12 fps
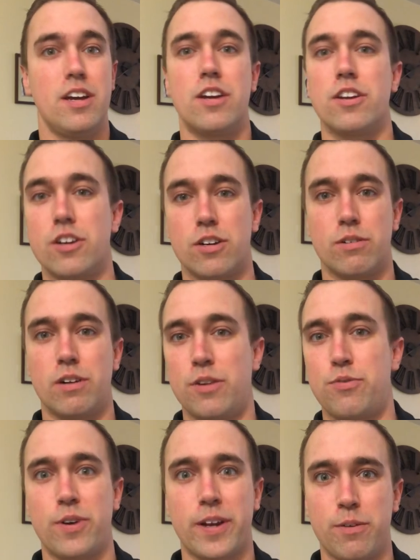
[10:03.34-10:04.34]
you're a
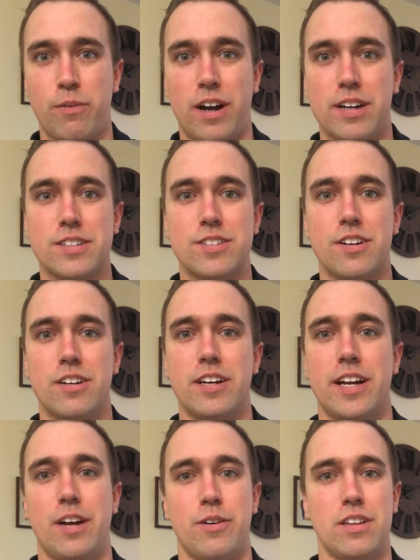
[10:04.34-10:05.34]
freaking rock star,
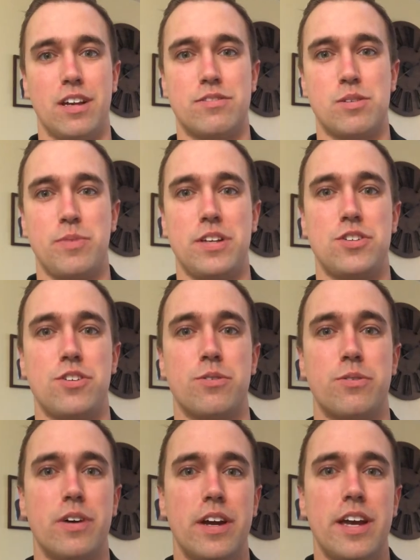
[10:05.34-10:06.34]
and I would love to meet
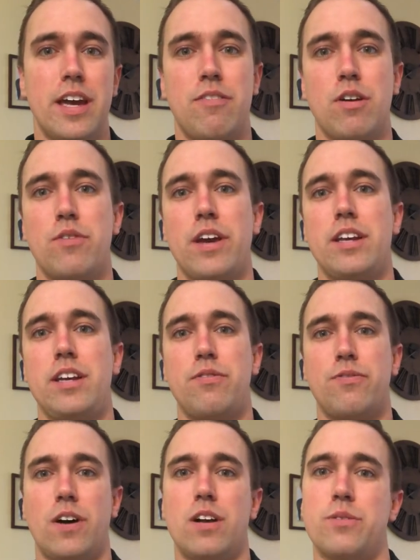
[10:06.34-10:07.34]
you. If you have any
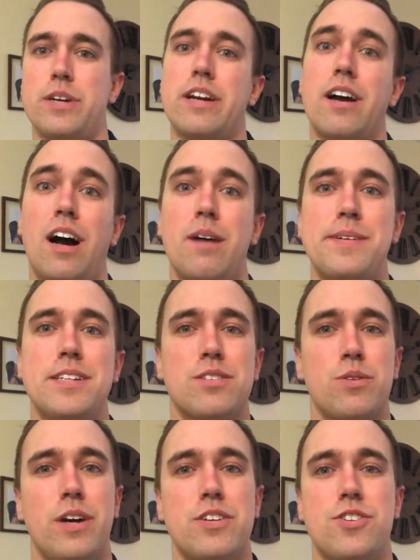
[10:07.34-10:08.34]
following comments,
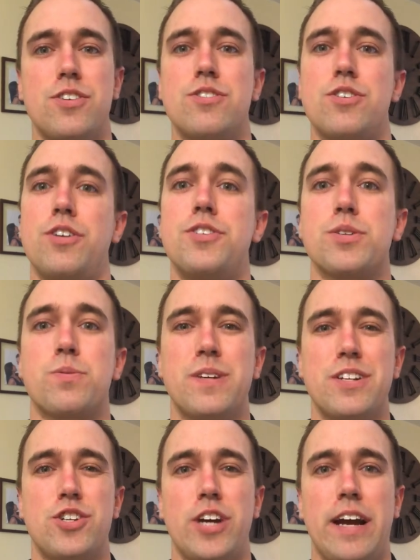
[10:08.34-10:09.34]
questions, or you just
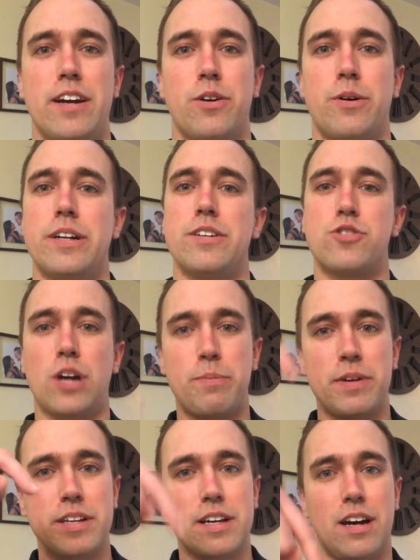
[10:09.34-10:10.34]
want to chat, go ahead and drop
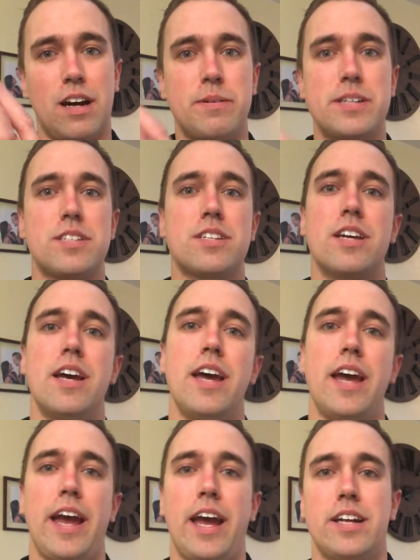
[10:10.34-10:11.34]
it in the comments,
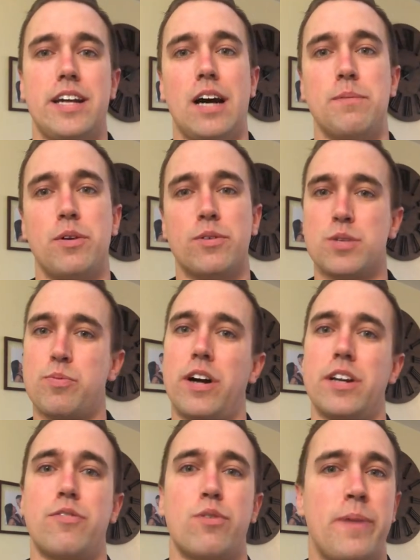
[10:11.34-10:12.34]
and I'll be
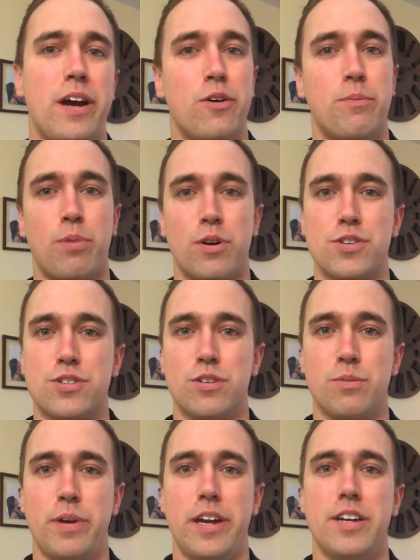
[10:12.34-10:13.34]
responding from my own
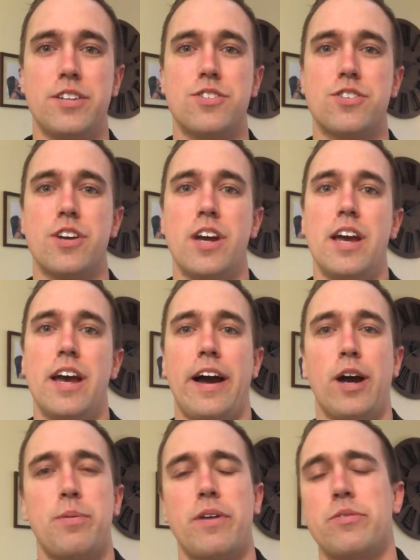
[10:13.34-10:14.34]
personal page. I
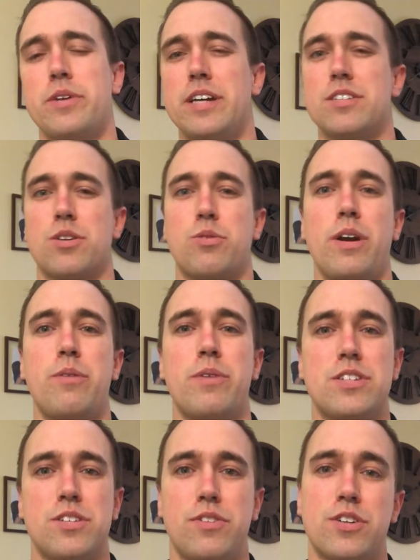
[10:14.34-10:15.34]
hope everyone has a great
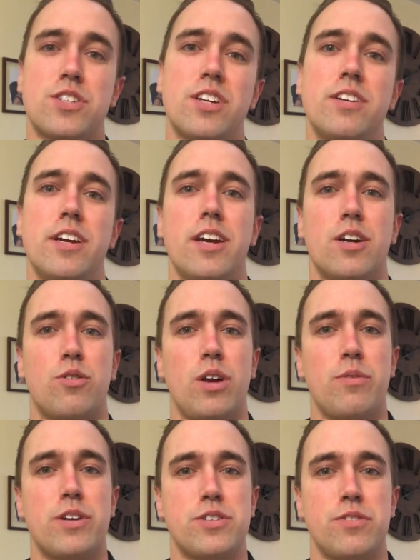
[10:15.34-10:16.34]
rest of your Sunday, a great
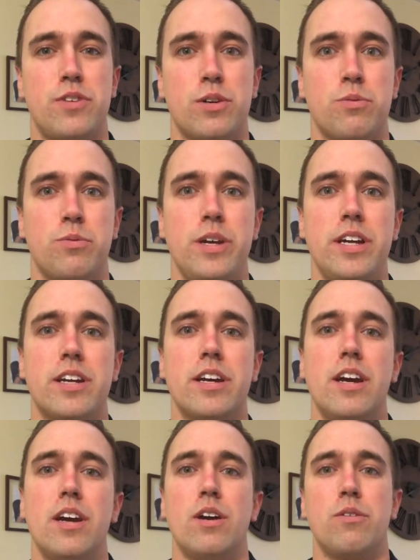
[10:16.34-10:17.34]
rest of your week.
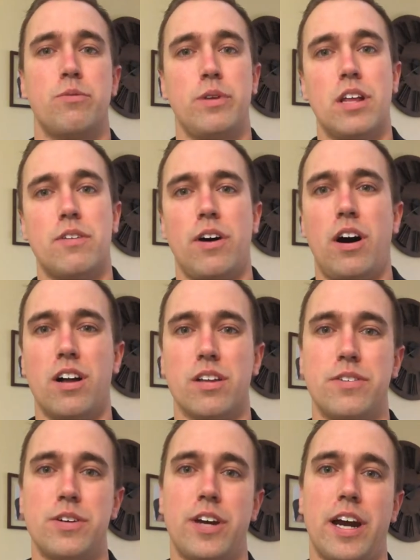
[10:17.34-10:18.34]
We love all of
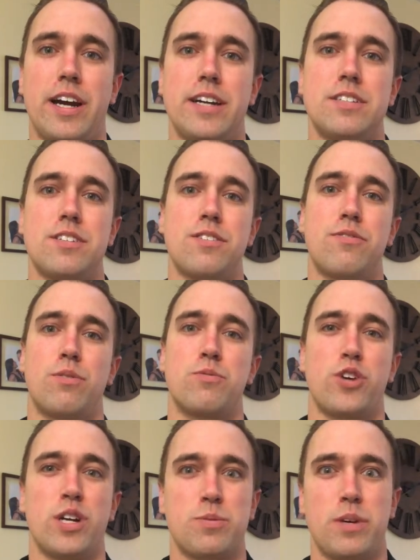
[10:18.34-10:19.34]
you guys from
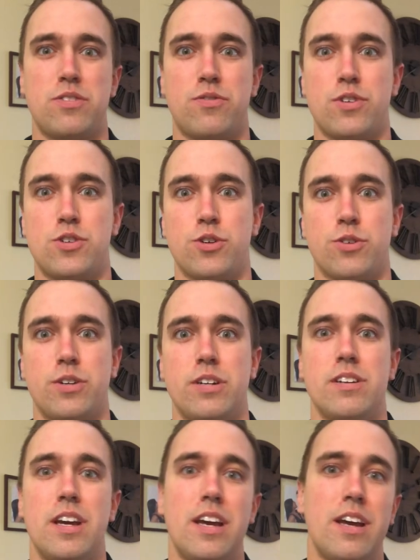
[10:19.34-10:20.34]
Transplants for Children
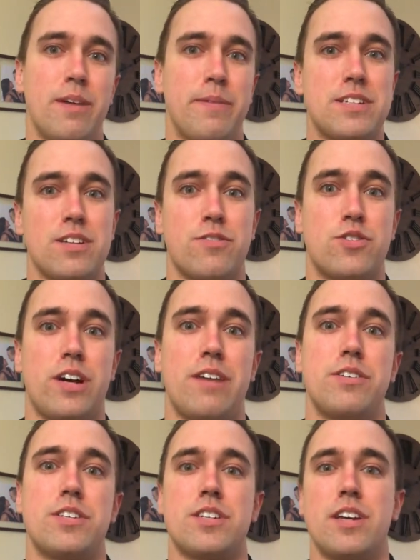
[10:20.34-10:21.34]
and myself,
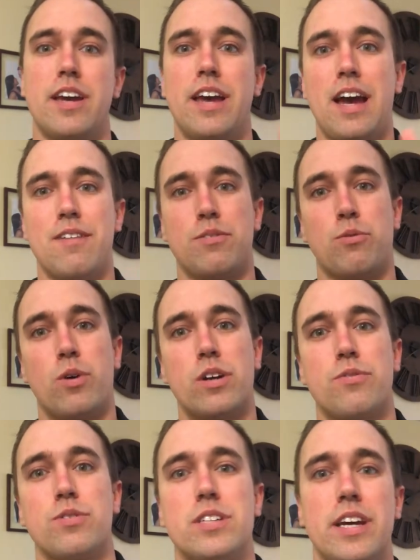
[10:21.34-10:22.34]
Travis. Have a
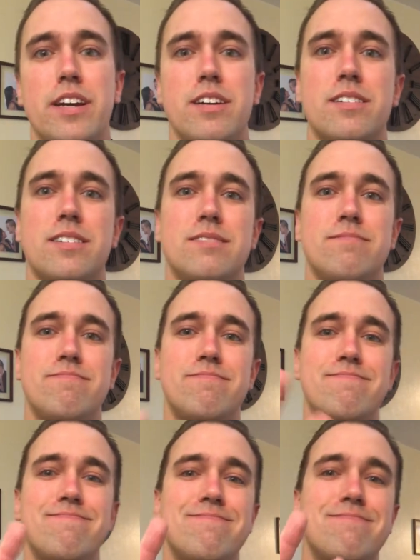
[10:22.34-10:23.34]
wonderful day.
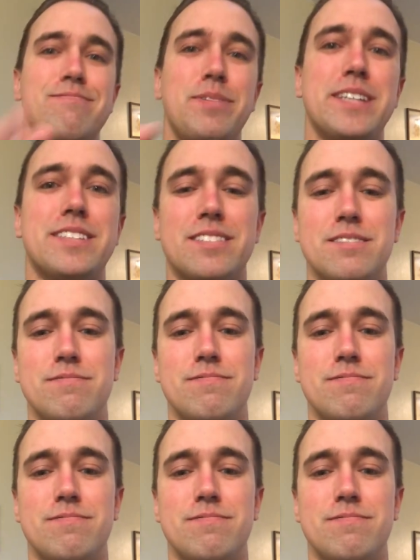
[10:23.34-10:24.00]
Peace.